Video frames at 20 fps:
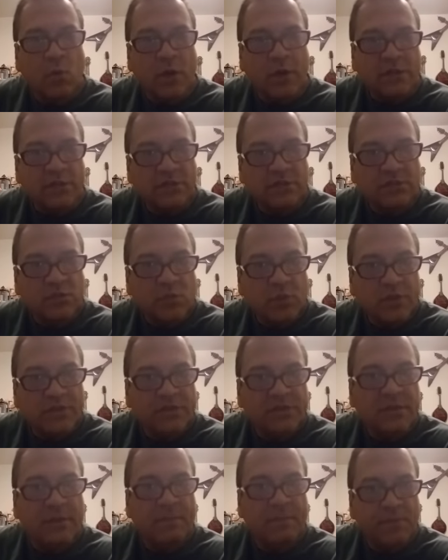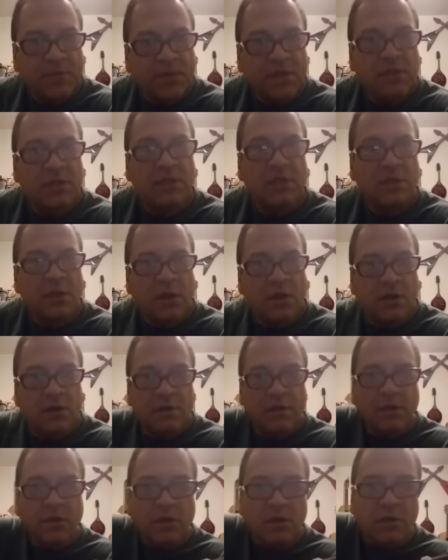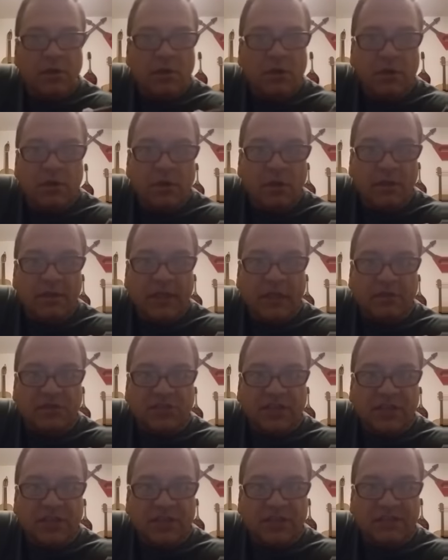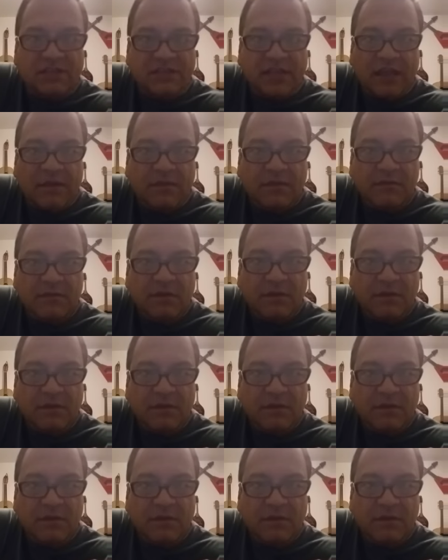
once was a peanut on a... Now check this out.